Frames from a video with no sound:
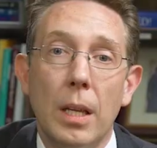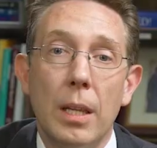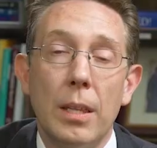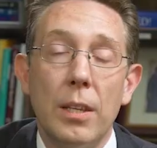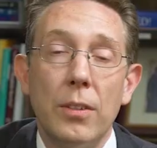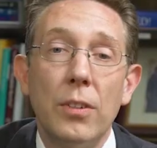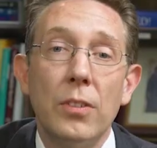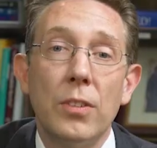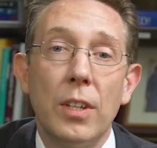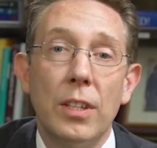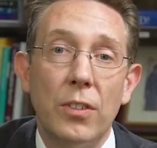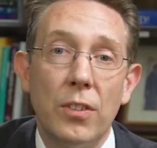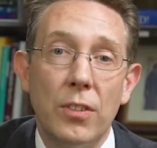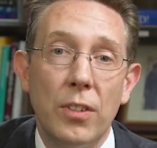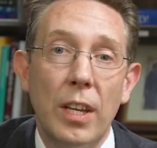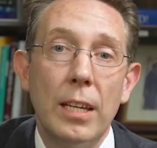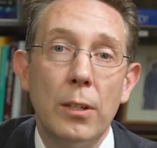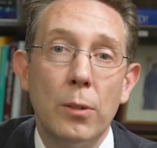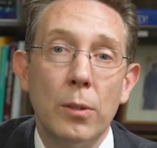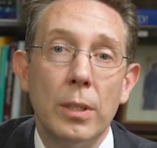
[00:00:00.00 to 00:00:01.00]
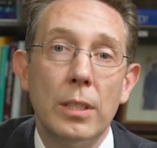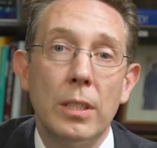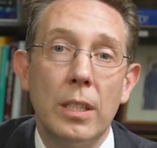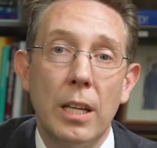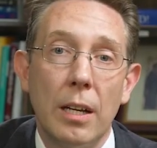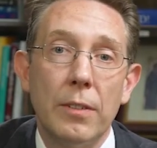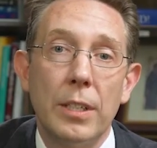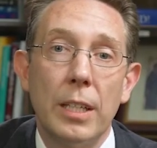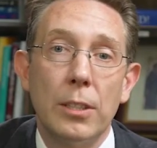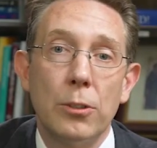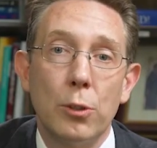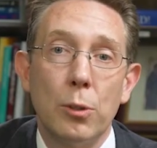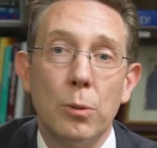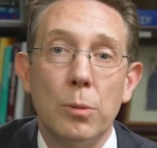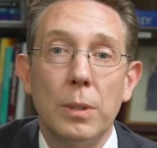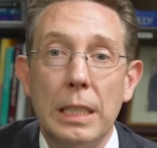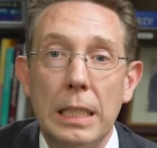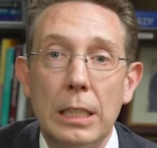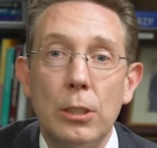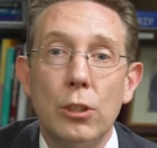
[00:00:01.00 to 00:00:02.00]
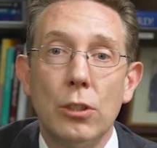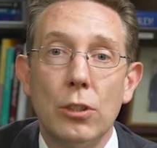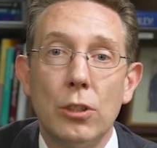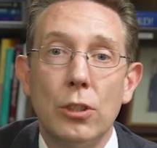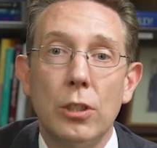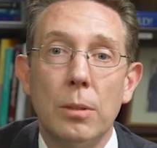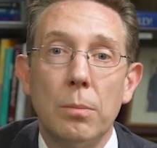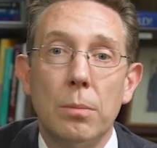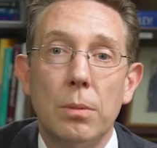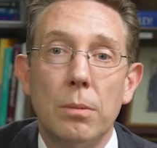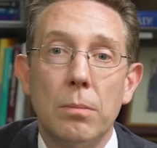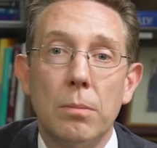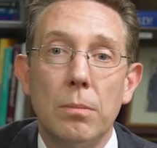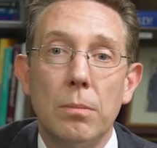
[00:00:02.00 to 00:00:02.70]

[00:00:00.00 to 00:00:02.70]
This is a sacred covenantal relationship.